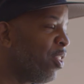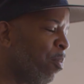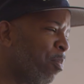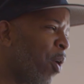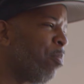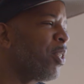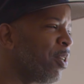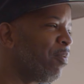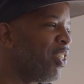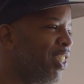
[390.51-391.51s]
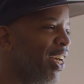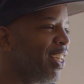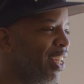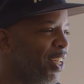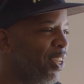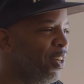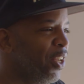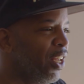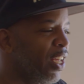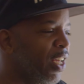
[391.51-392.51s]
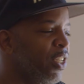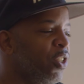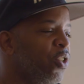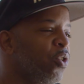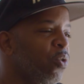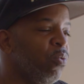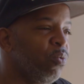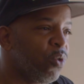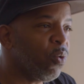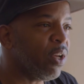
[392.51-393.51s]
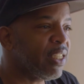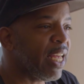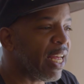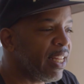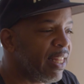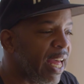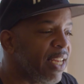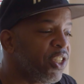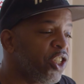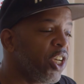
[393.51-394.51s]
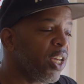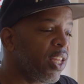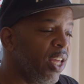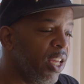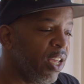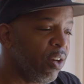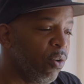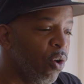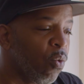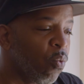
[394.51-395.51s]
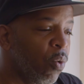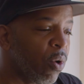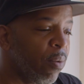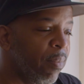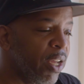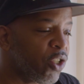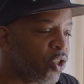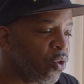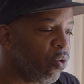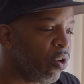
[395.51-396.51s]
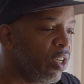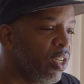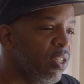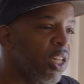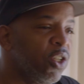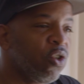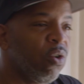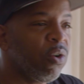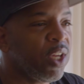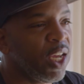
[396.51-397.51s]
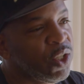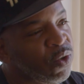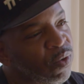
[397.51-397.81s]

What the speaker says: If you wanted to come in and scream, say, I don't understand what's going on. This curriculum sucks. I don't know what the situation is.